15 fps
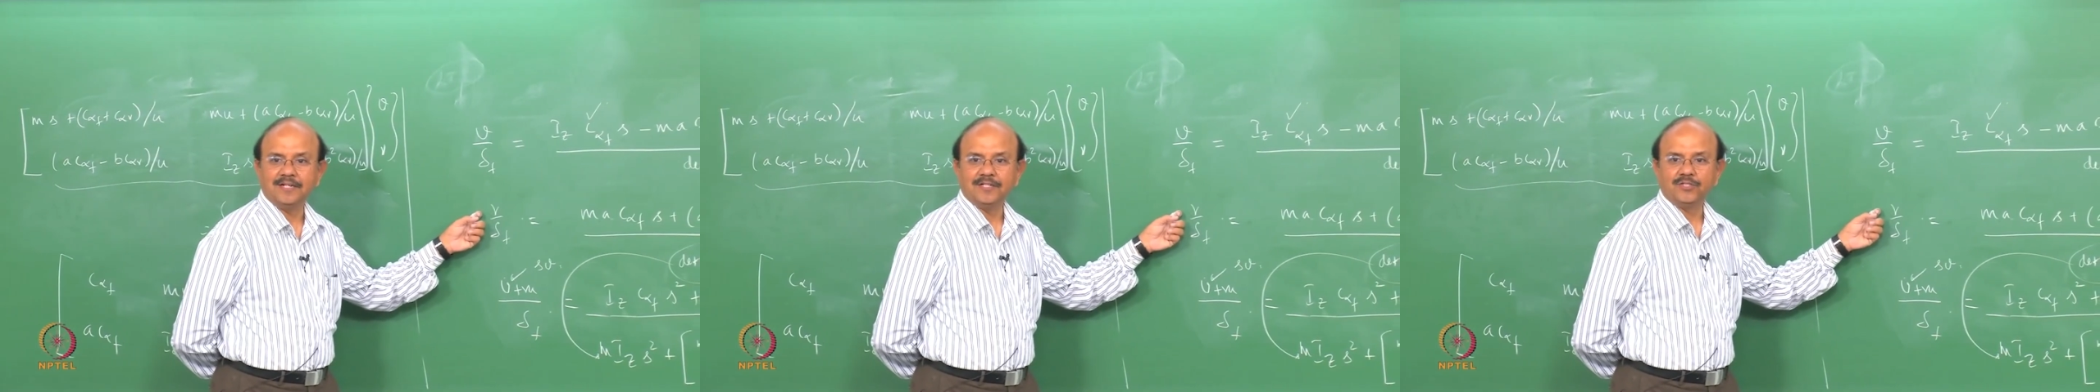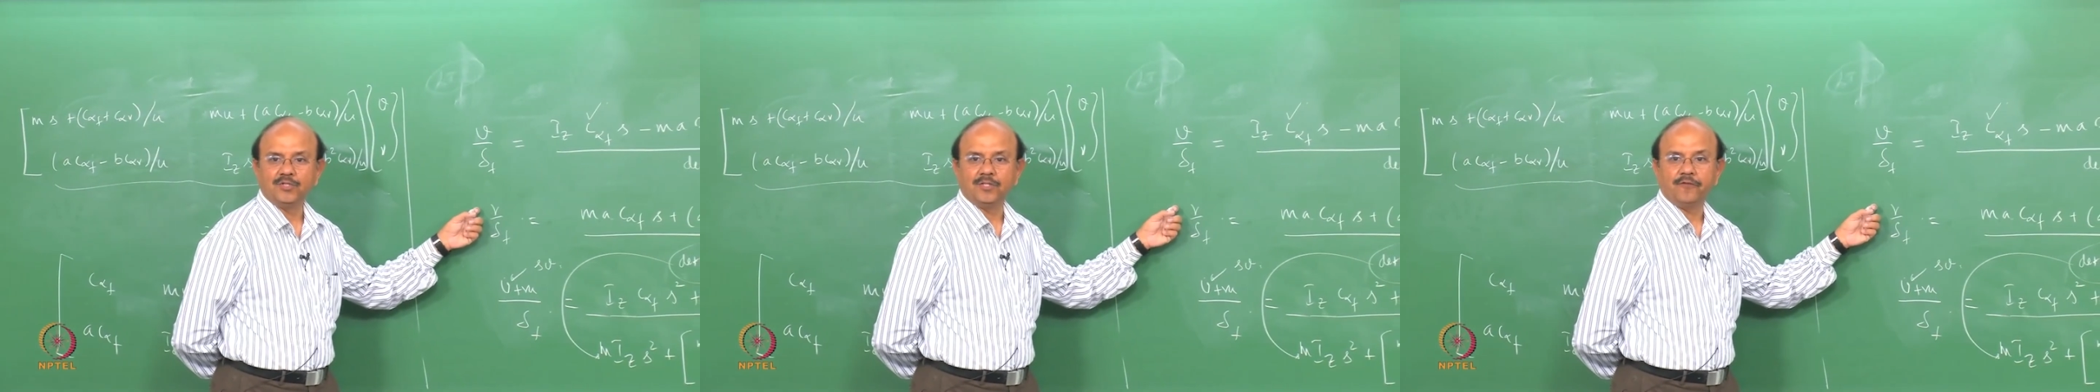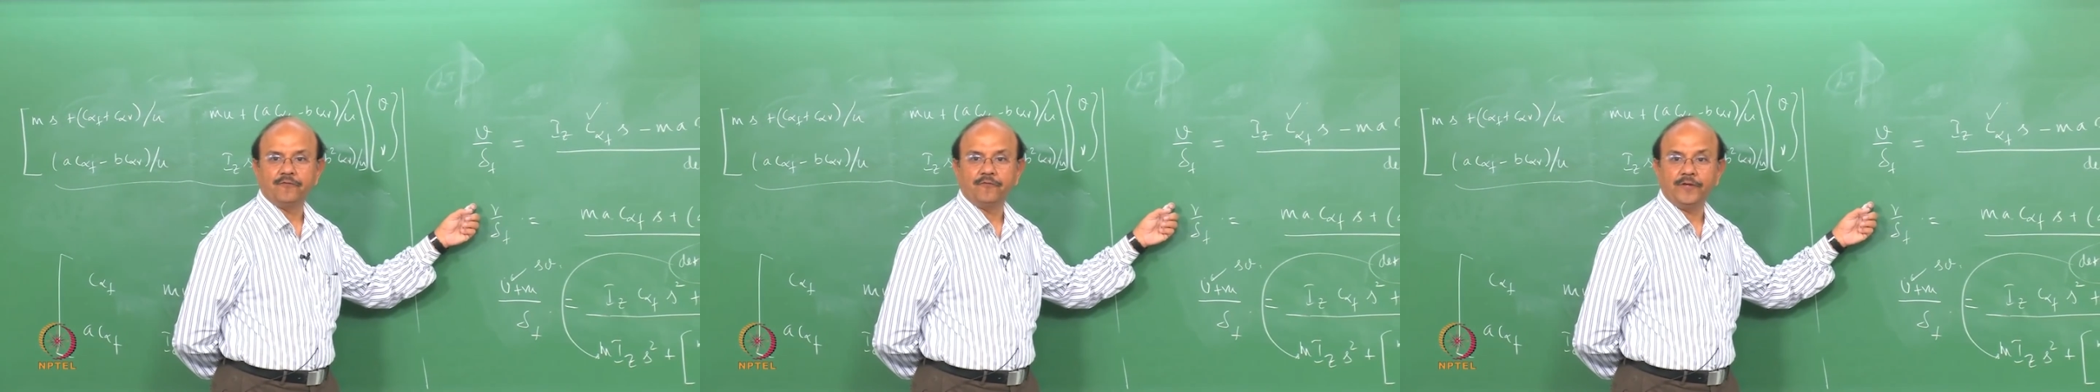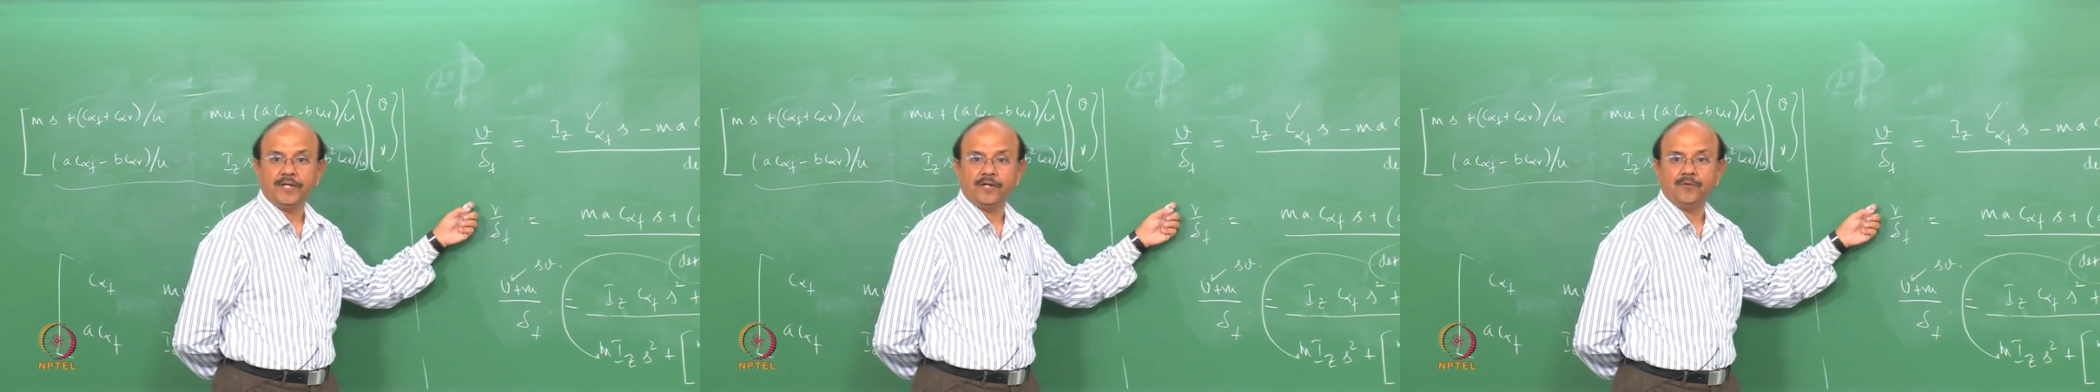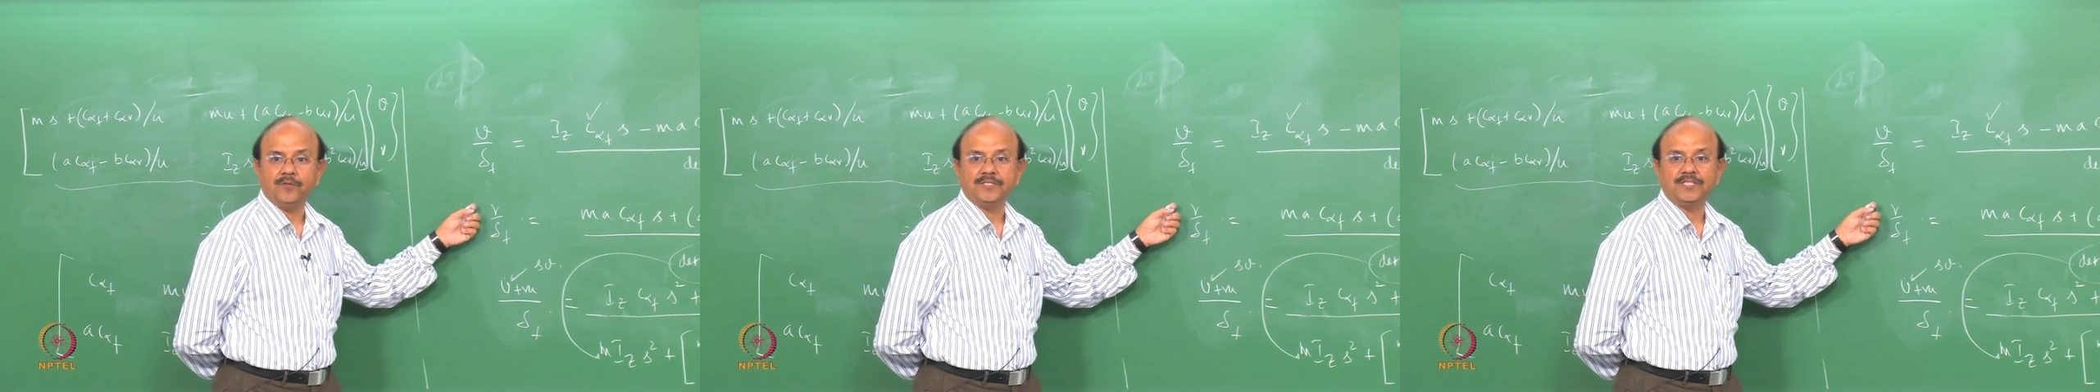So the
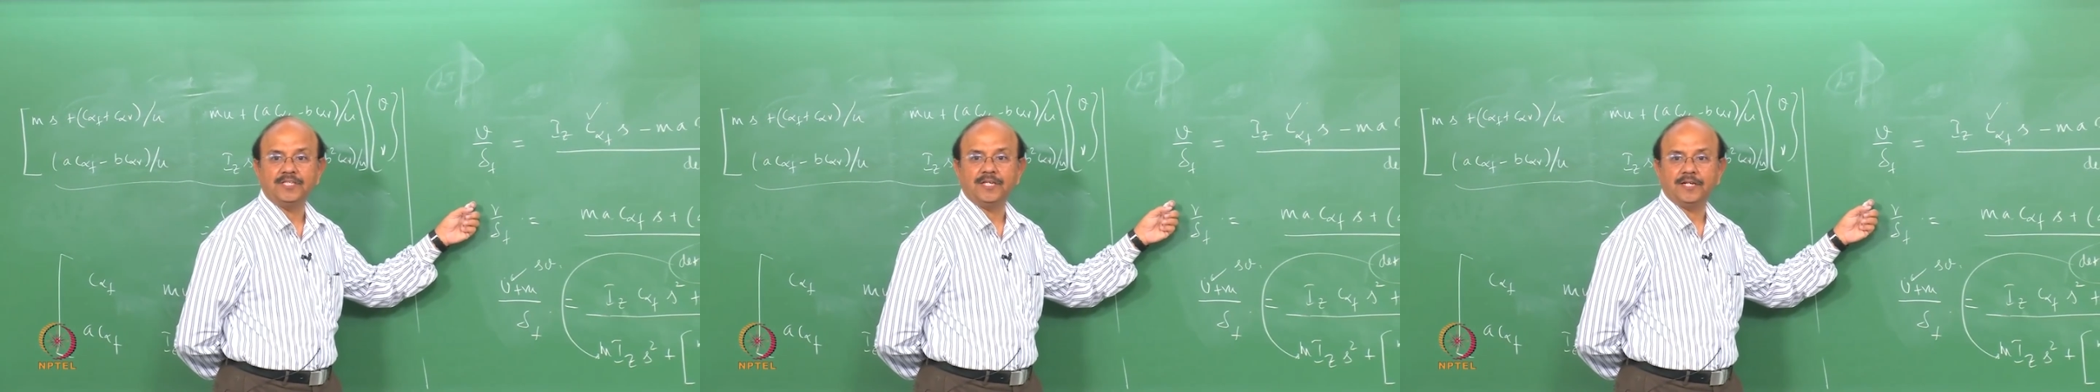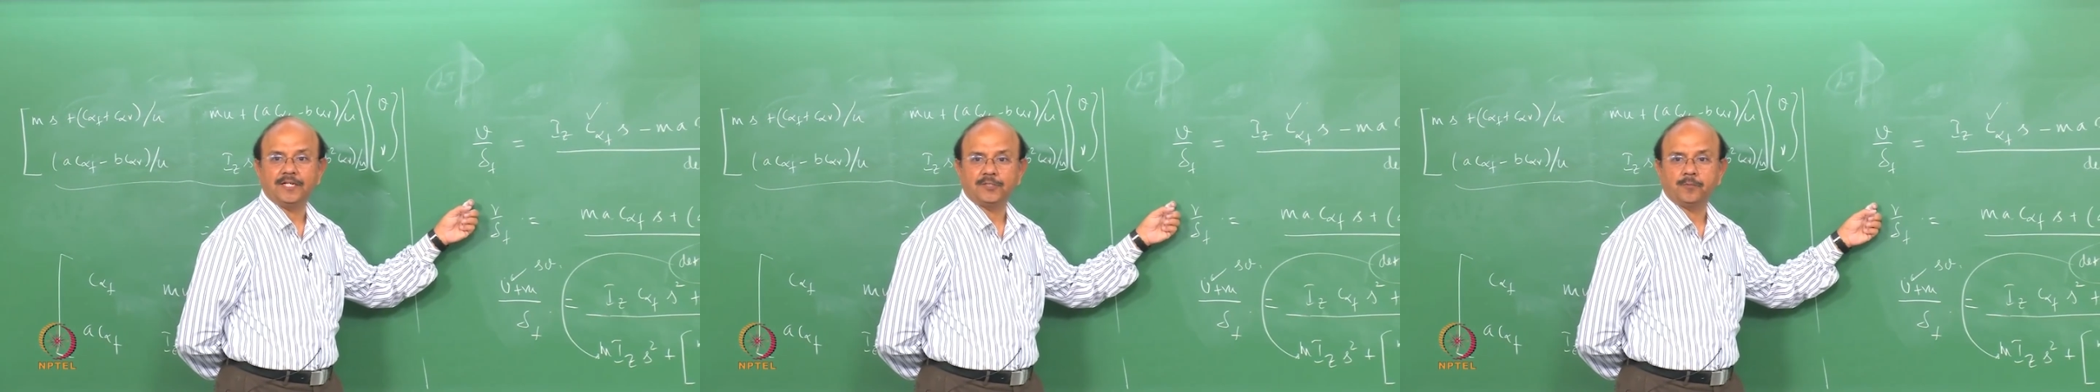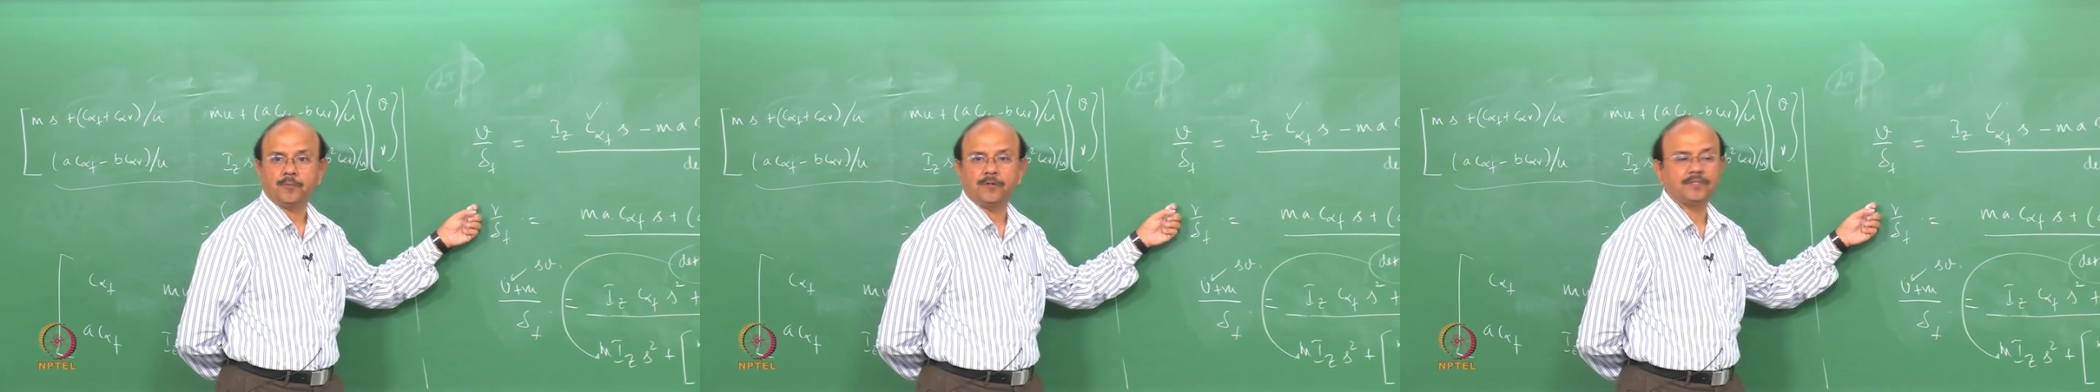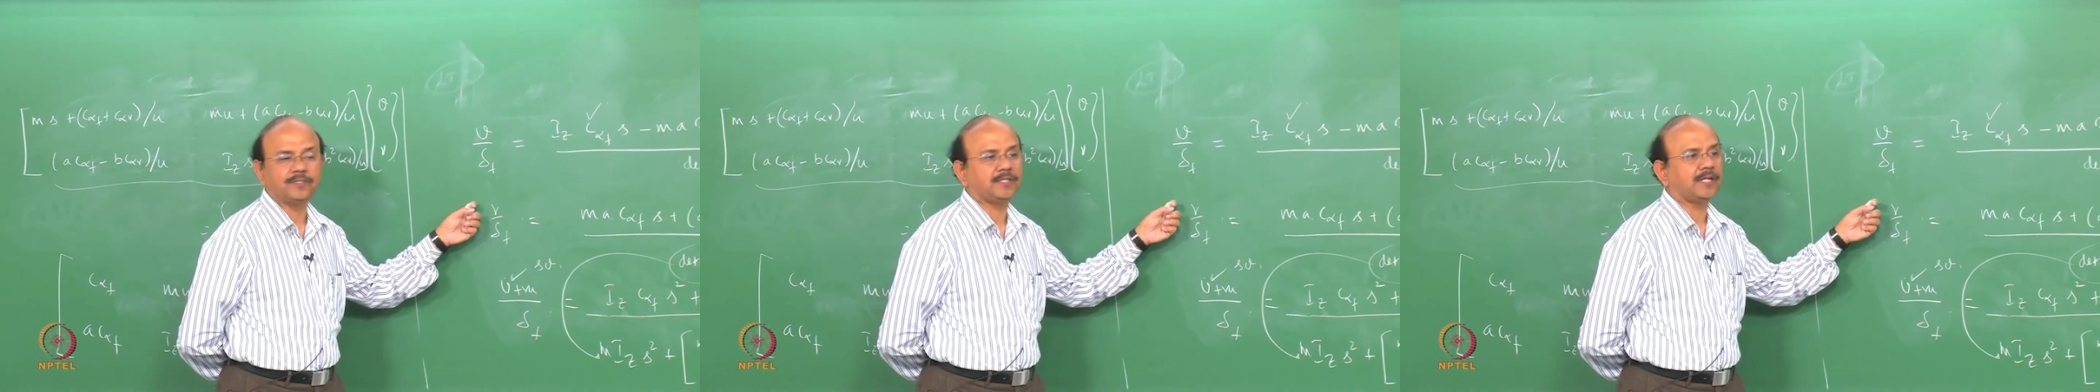frequency response